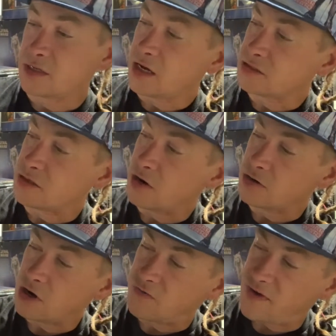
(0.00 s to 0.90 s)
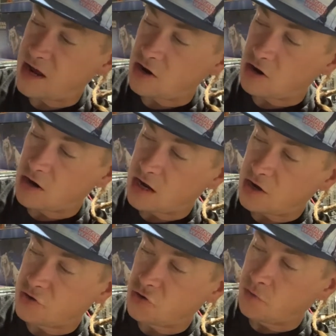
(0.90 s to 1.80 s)
Death Star, Darth Vader and
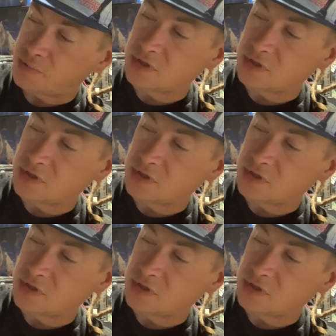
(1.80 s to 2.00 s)
troops